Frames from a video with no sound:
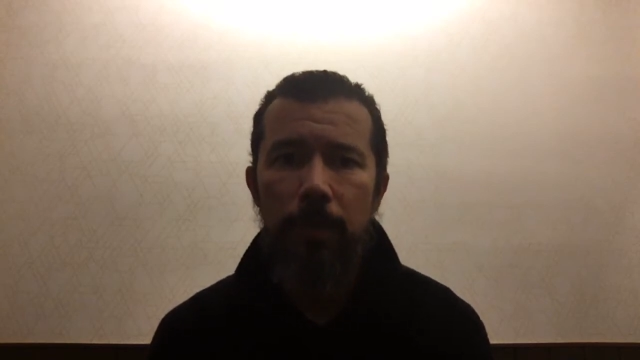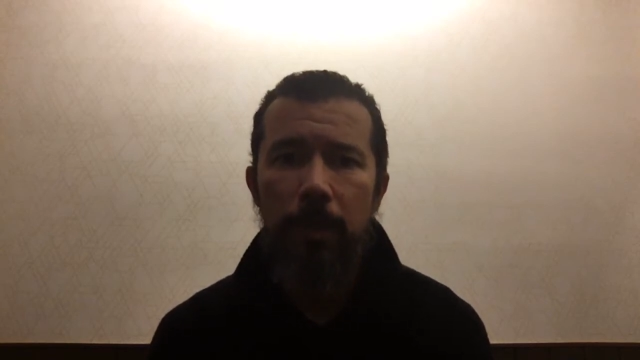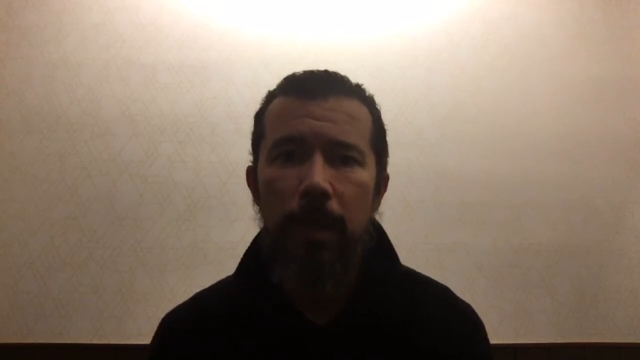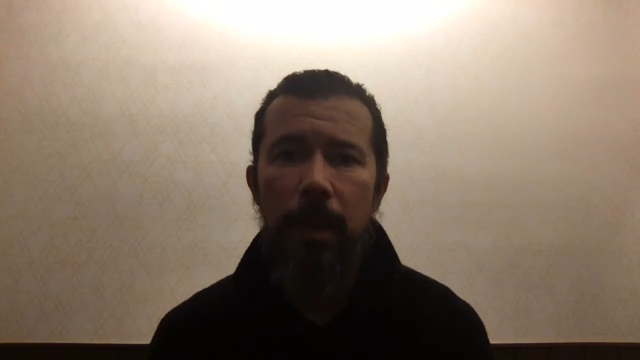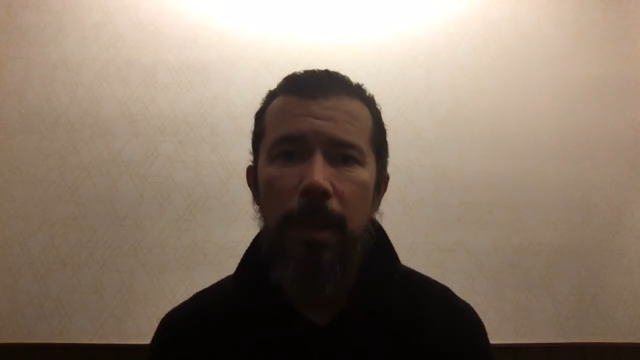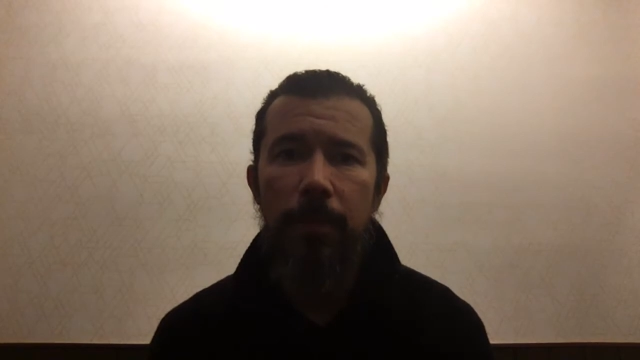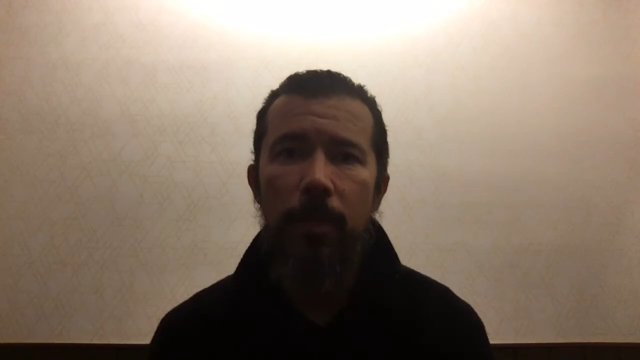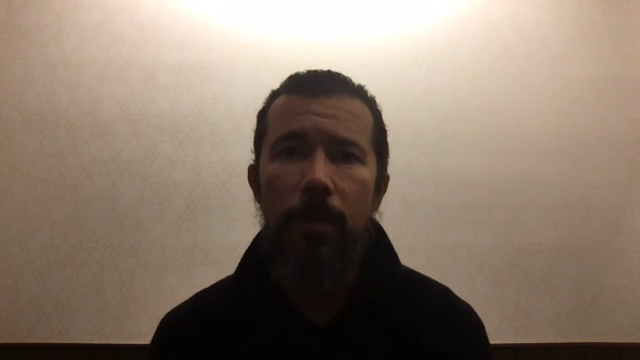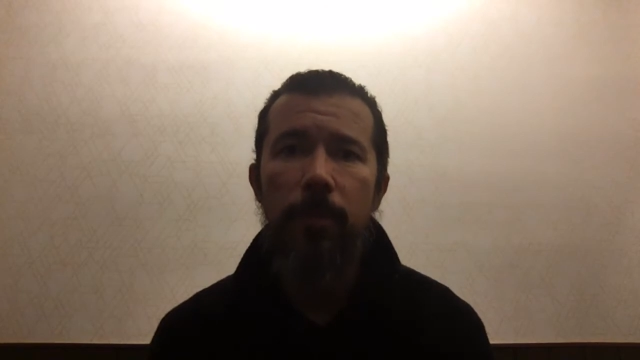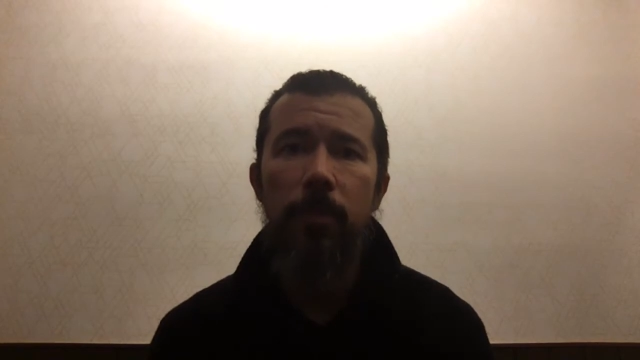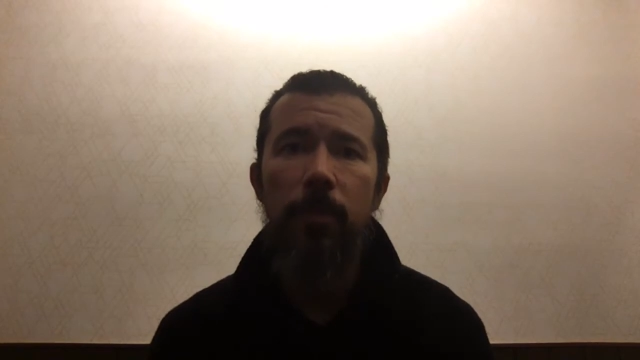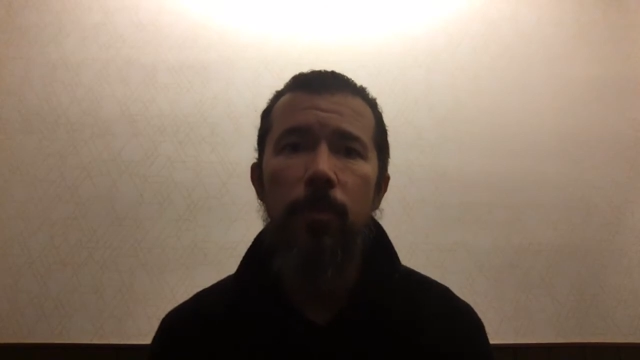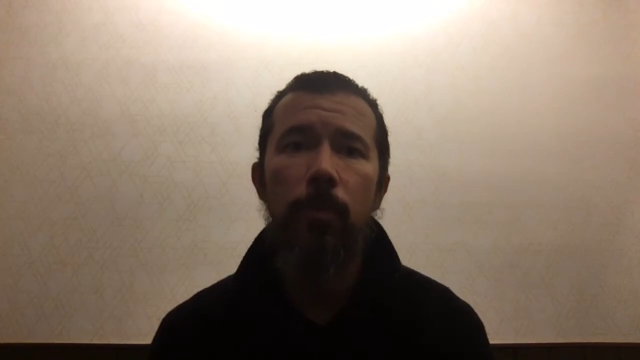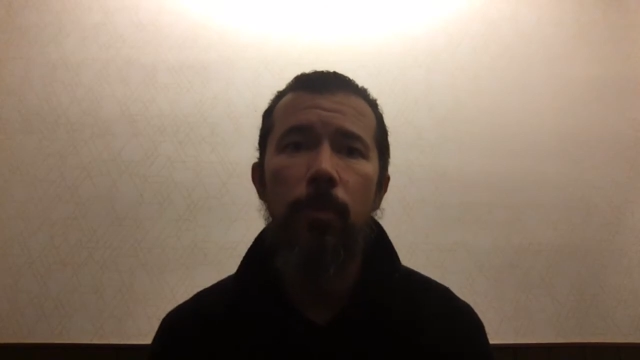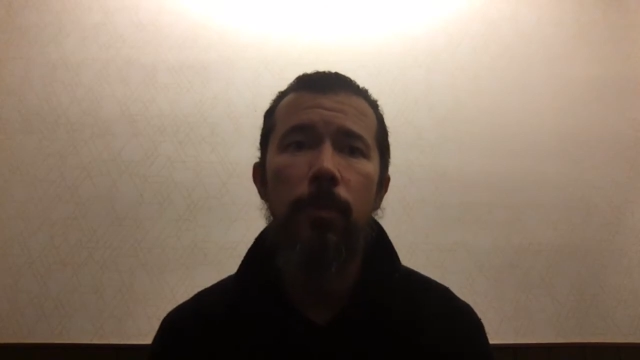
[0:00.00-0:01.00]
And I thought
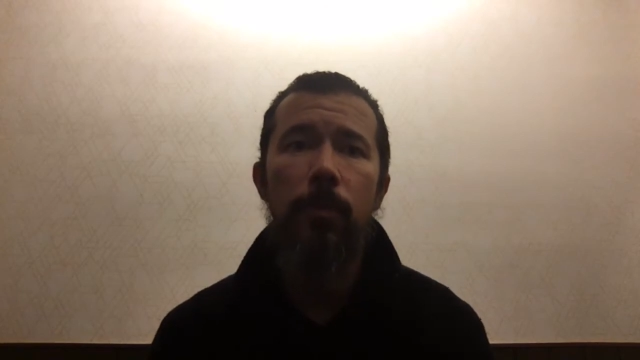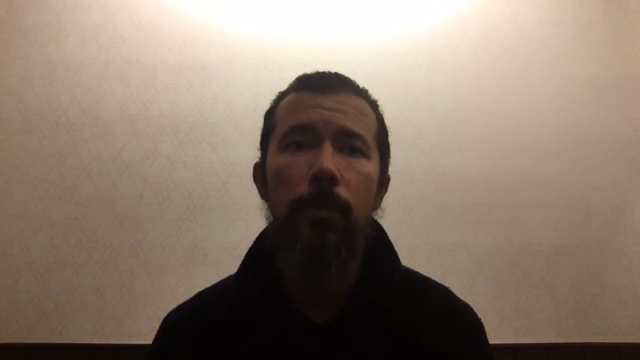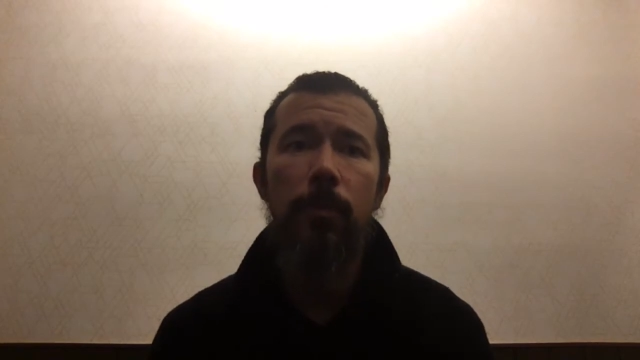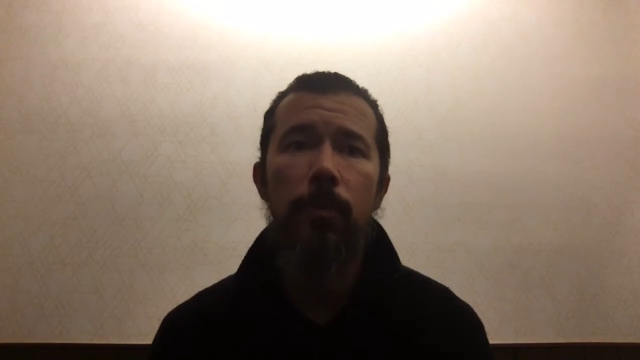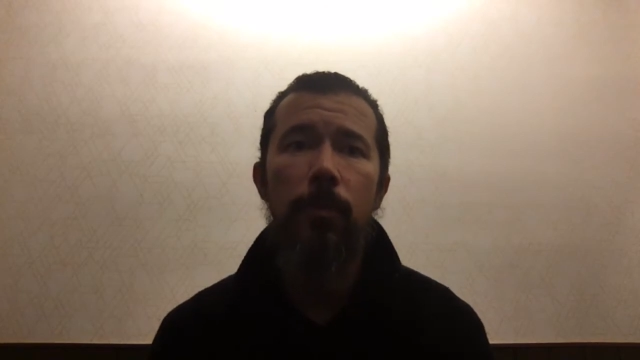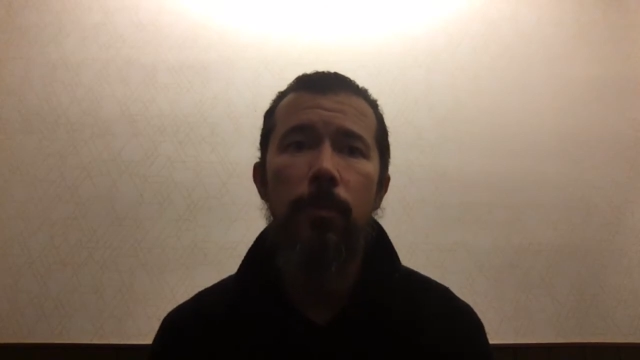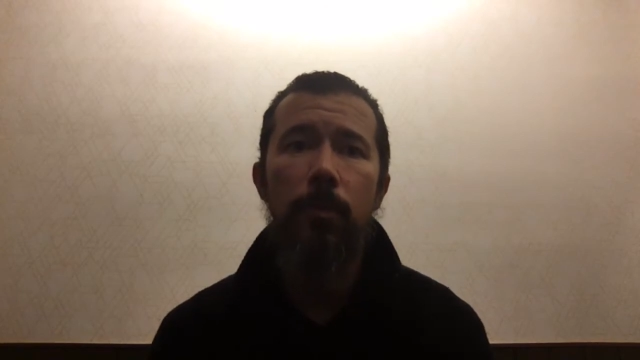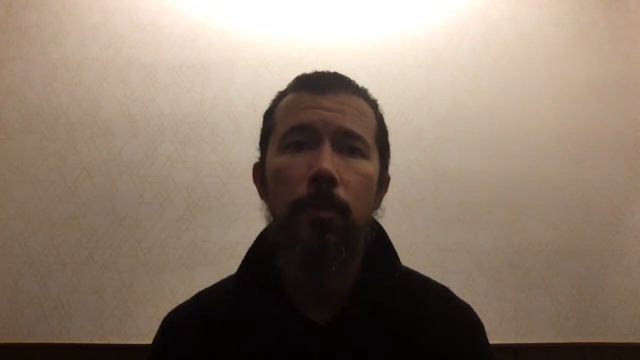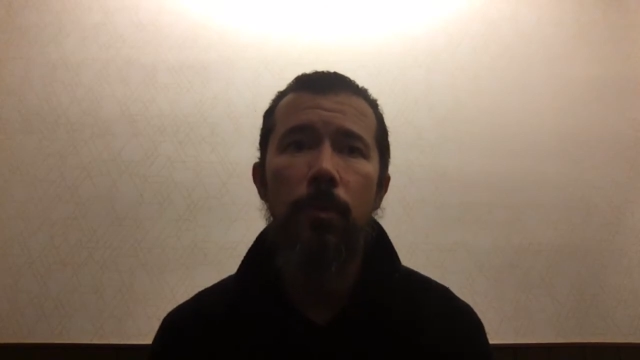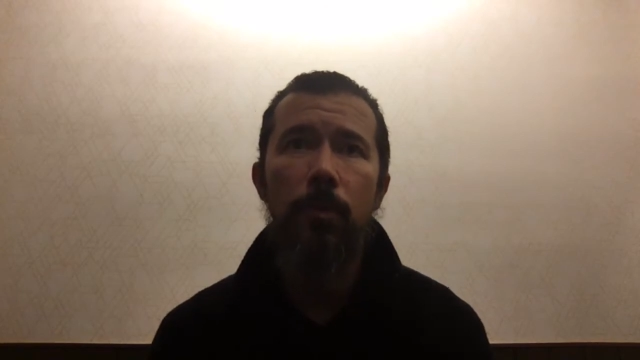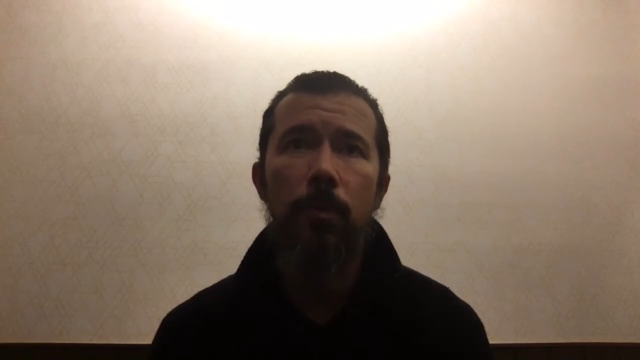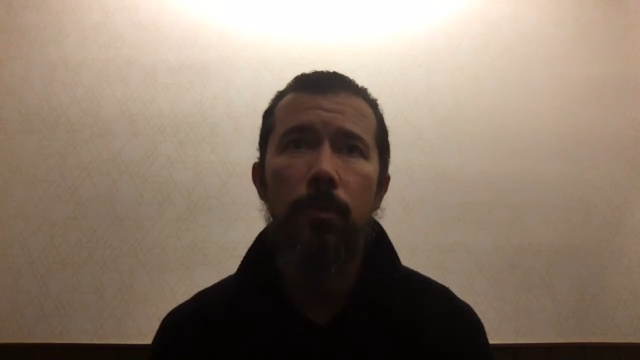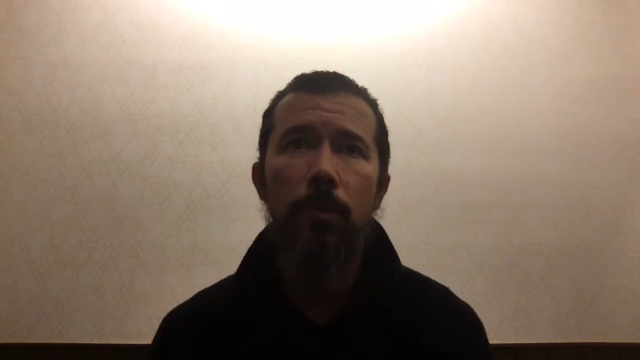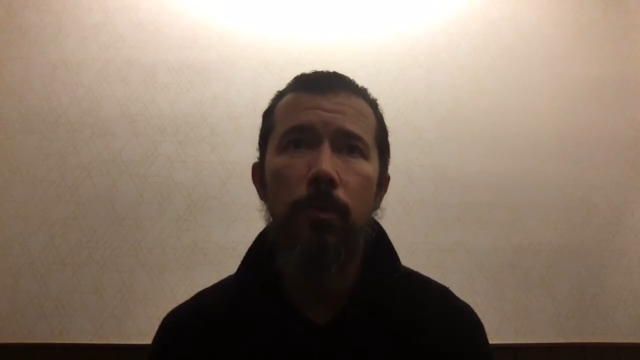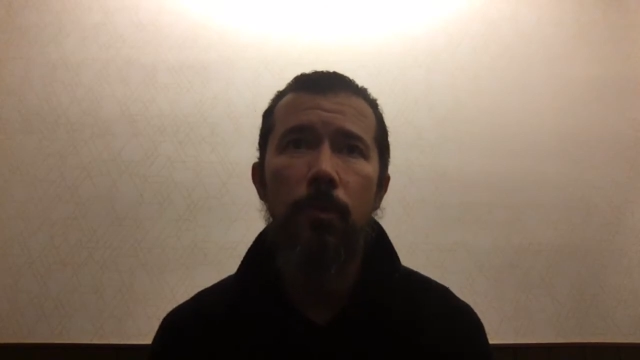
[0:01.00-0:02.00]
this was
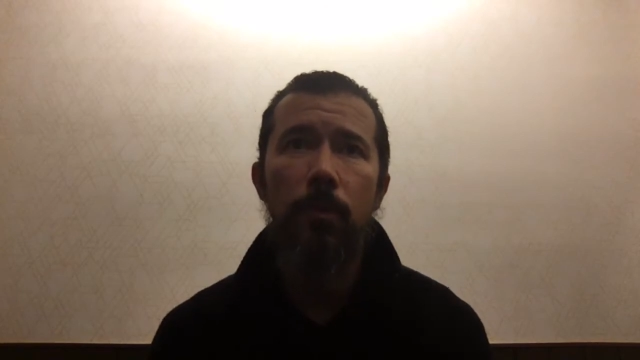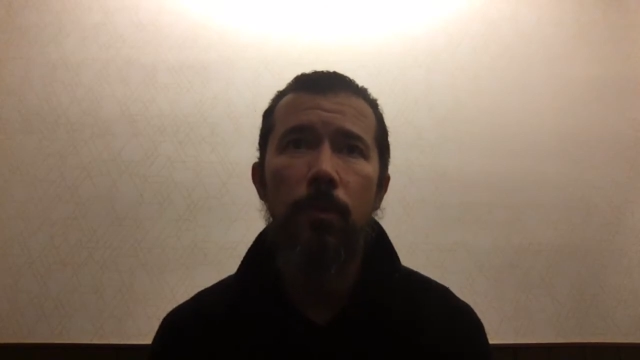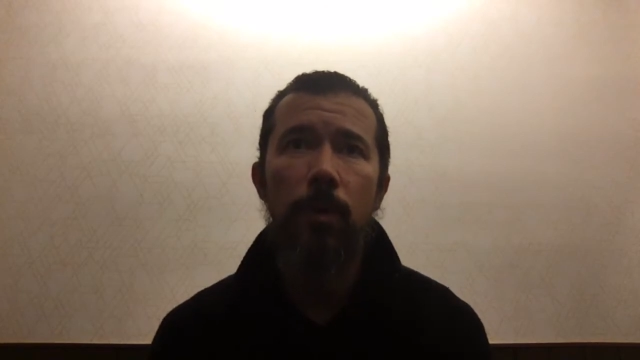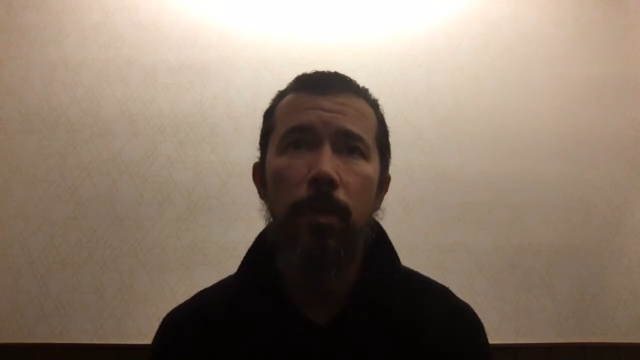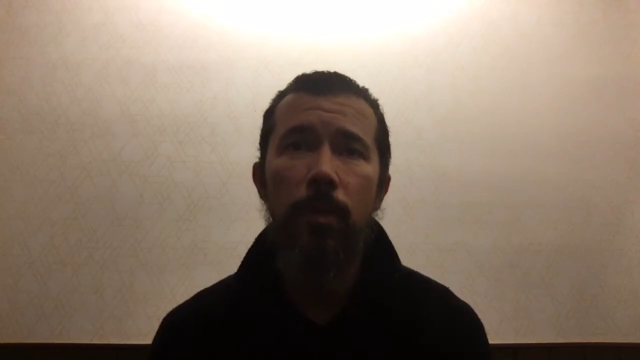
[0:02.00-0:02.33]
one